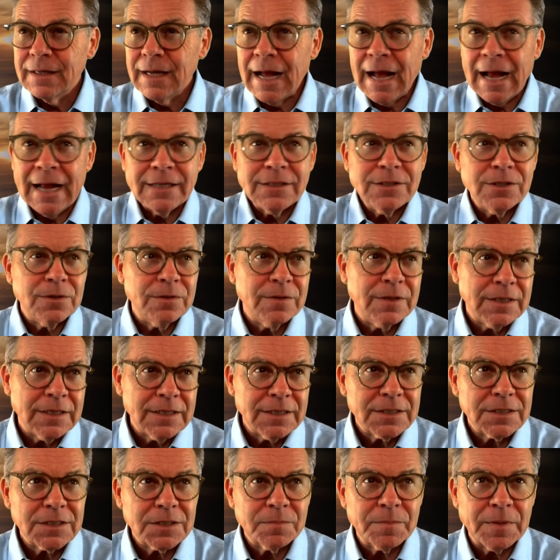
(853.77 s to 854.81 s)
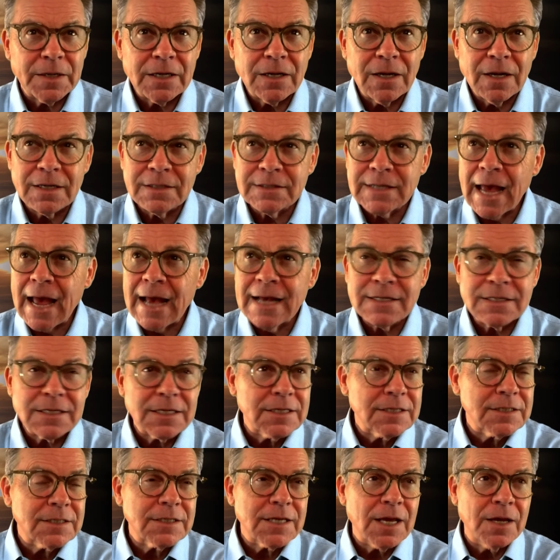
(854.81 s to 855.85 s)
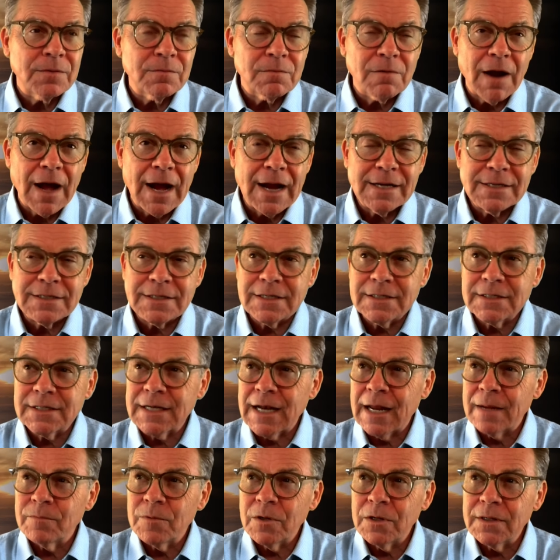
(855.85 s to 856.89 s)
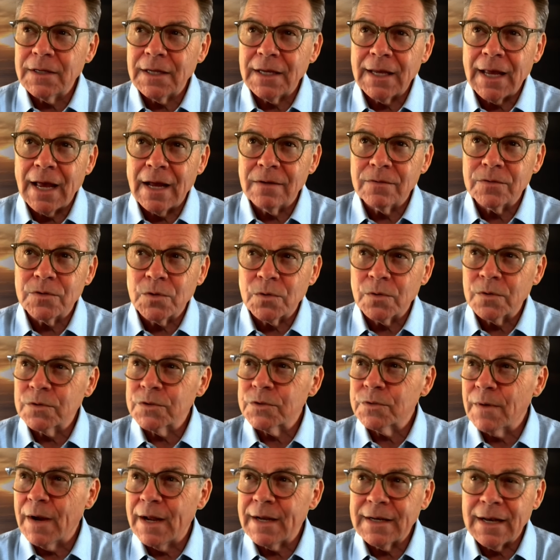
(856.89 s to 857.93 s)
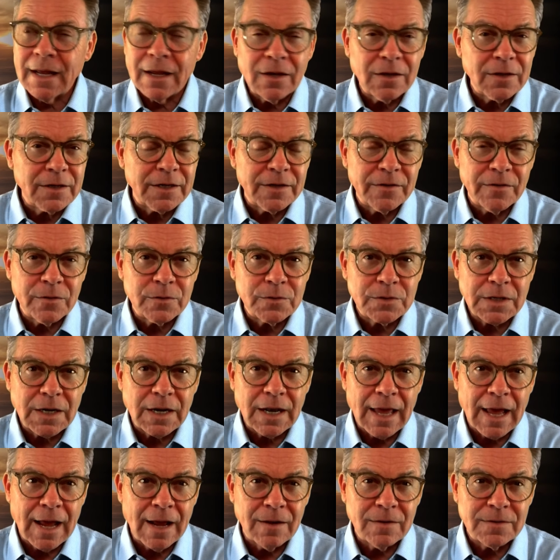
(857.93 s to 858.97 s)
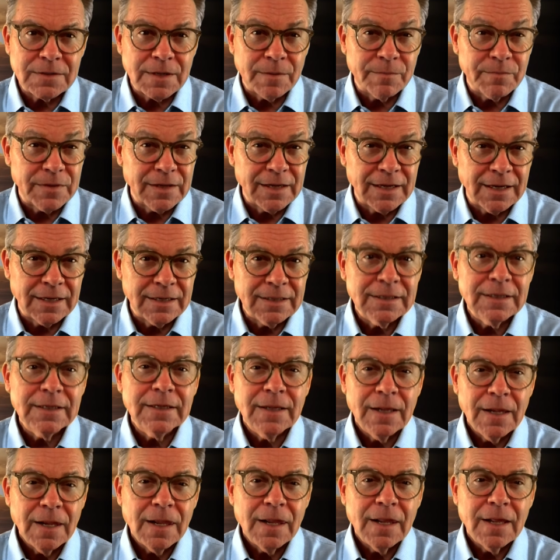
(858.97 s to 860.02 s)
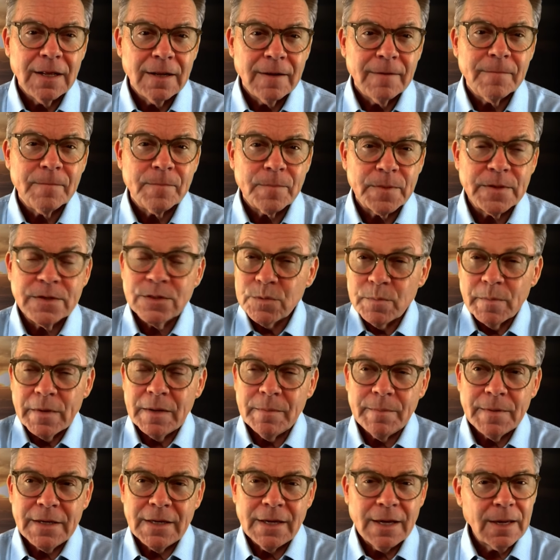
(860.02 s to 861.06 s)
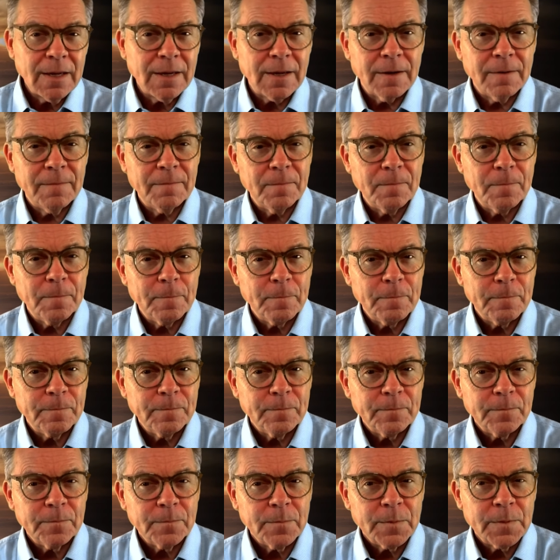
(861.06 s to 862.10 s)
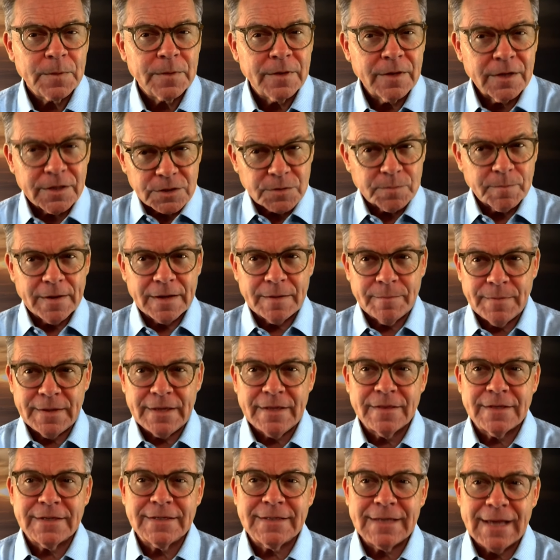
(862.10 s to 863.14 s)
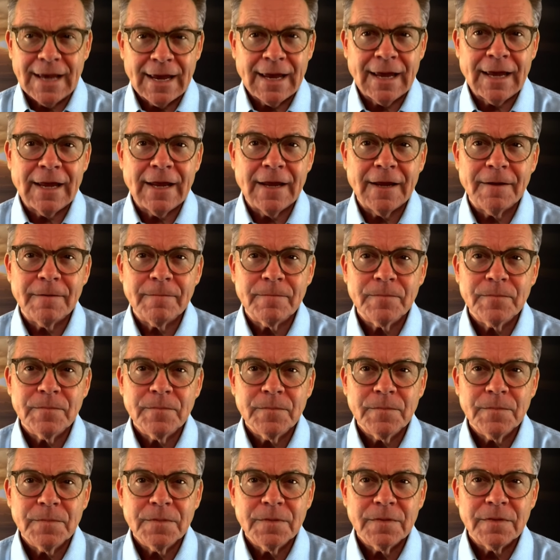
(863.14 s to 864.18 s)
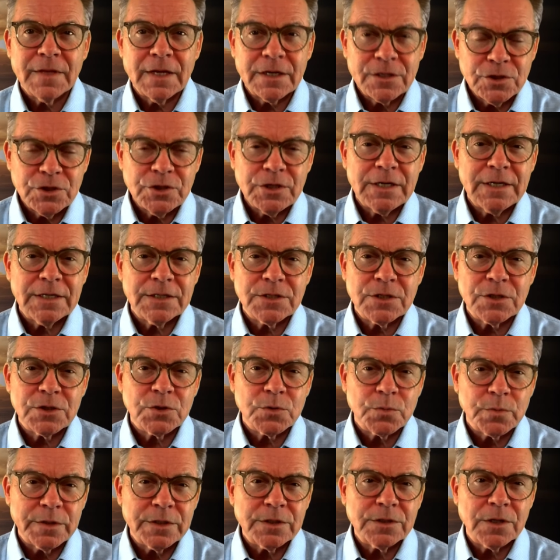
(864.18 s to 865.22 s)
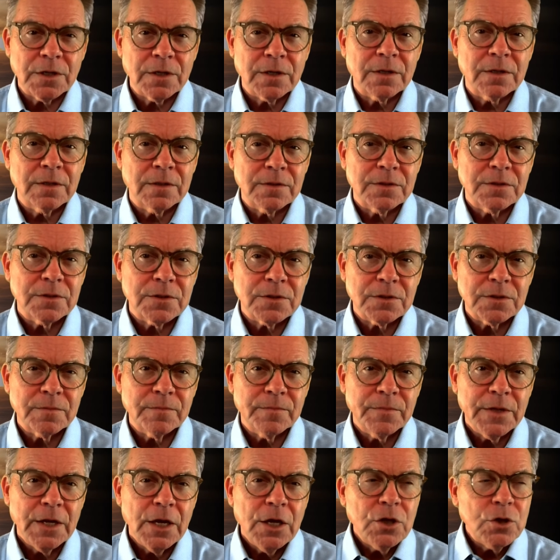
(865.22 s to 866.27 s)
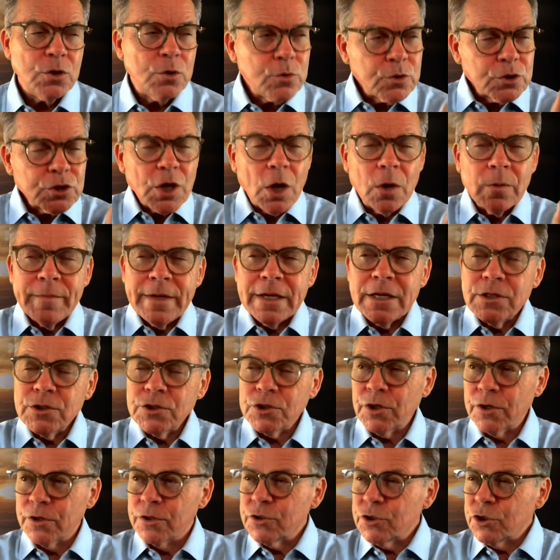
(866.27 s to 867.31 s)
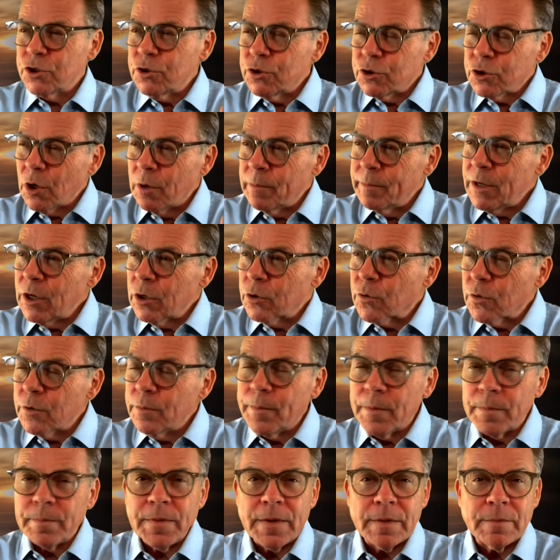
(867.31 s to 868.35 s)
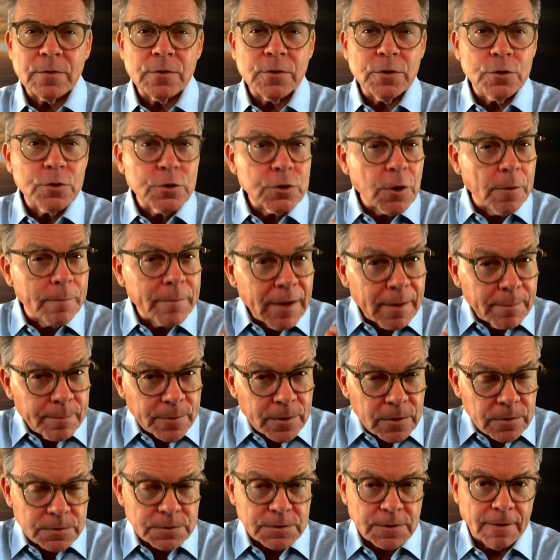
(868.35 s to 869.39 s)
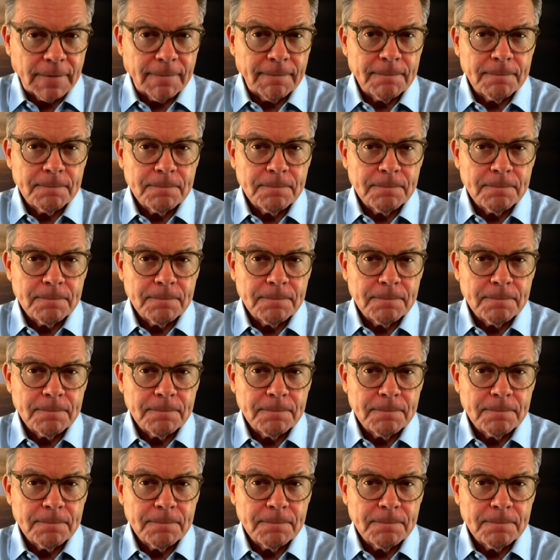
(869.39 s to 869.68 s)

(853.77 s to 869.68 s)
I do this because as the sun rises and I'm looking outdoors right now, looking at those clouds, I'm thinking, this may be it. This may be the day that Jesus returns. You show me a church, you show me a group of people, you show me a person